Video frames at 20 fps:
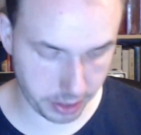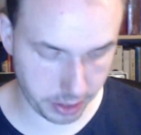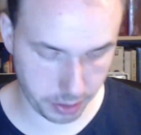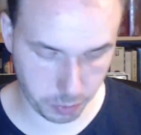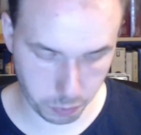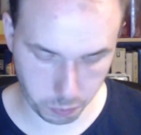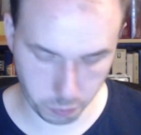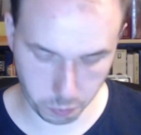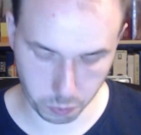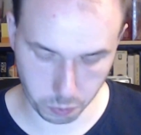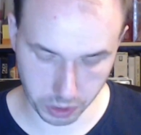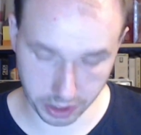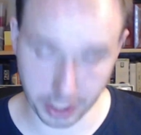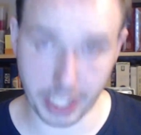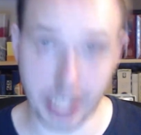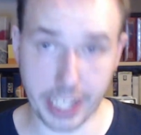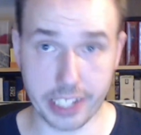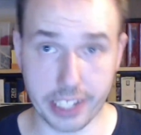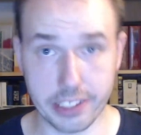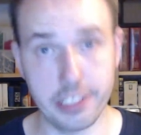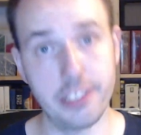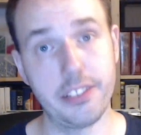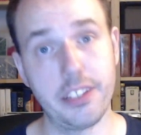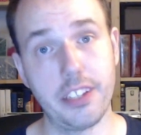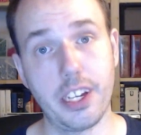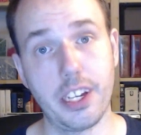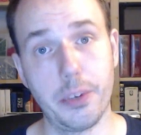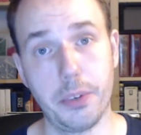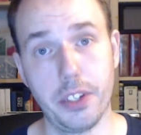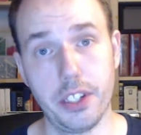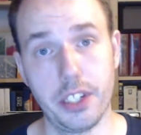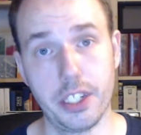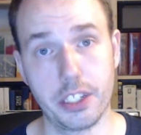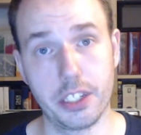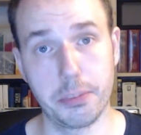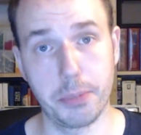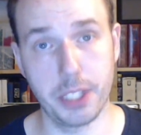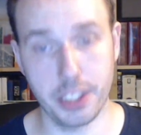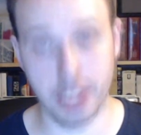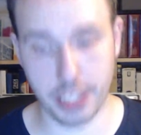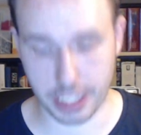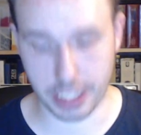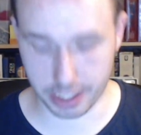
with actions. I will explain that